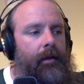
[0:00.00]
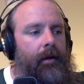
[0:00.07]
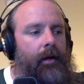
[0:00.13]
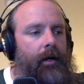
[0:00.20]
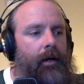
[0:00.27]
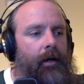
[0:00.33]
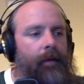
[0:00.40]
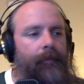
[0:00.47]

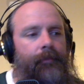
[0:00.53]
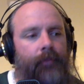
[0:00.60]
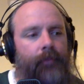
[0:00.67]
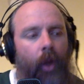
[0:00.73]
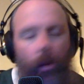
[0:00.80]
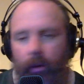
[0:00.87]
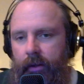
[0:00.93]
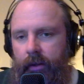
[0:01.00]
And
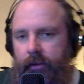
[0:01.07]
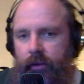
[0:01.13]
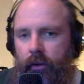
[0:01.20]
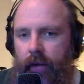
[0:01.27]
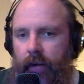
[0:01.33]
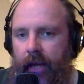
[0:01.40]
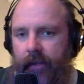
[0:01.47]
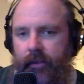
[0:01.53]
it's going
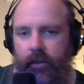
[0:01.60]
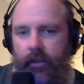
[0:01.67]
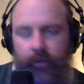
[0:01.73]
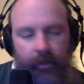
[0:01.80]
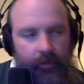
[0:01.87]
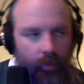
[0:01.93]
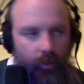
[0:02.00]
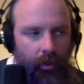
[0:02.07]
to ask you
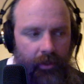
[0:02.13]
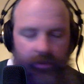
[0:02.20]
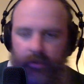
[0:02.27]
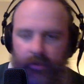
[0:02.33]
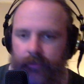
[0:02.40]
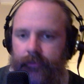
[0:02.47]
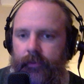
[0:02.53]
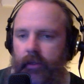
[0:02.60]
this
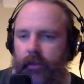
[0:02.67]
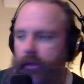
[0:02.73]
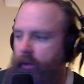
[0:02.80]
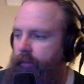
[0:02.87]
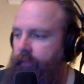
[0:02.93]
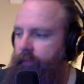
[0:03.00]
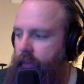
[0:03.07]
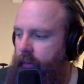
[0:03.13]
question, you know,
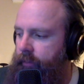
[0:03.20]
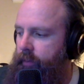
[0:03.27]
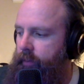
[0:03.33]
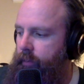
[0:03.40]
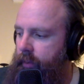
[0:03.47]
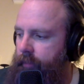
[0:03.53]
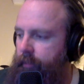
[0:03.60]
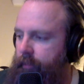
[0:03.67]
for those that
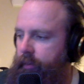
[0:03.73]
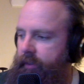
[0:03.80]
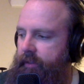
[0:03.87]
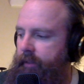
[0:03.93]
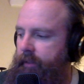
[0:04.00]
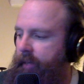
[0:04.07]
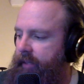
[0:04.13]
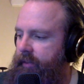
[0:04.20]
want to
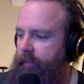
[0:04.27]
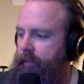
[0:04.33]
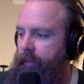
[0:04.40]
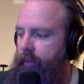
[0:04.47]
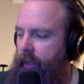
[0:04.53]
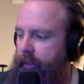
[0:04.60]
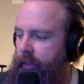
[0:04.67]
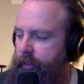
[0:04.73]
participate. Some
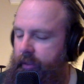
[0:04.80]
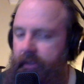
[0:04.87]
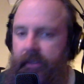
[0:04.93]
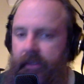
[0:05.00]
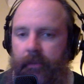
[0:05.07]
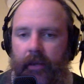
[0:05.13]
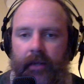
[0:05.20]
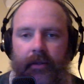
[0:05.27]
people like to
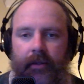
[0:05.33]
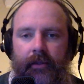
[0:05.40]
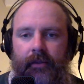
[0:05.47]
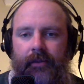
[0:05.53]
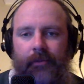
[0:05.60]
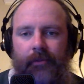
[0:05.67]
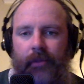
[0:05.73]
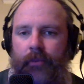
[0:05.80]
participate in this.
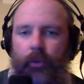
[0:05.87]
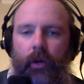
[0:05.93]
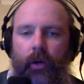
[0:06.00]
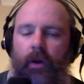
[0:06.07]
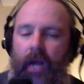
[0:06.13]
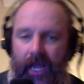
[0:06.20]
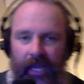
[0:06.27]
Some people don't.